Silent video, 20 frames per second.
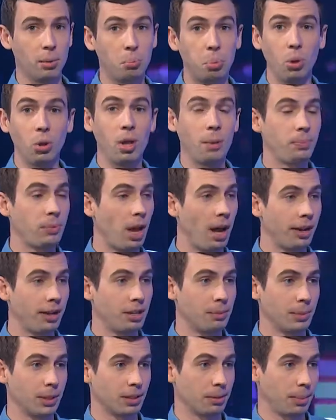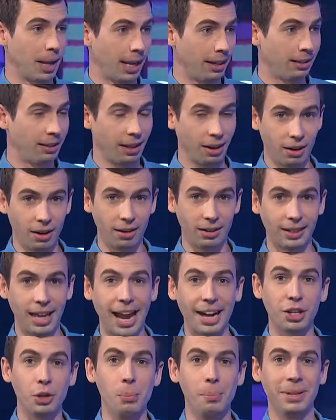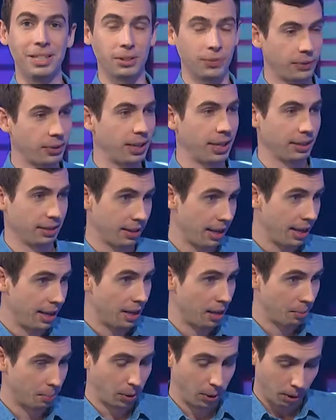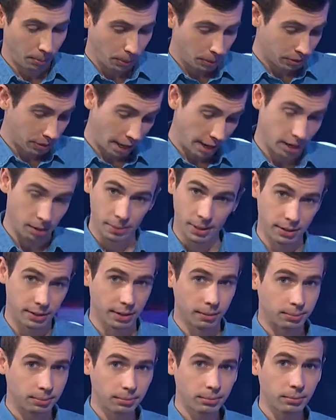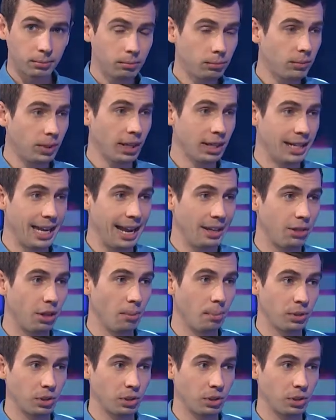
pull up documents, man. There are documents for this. Pull up those documents, get them,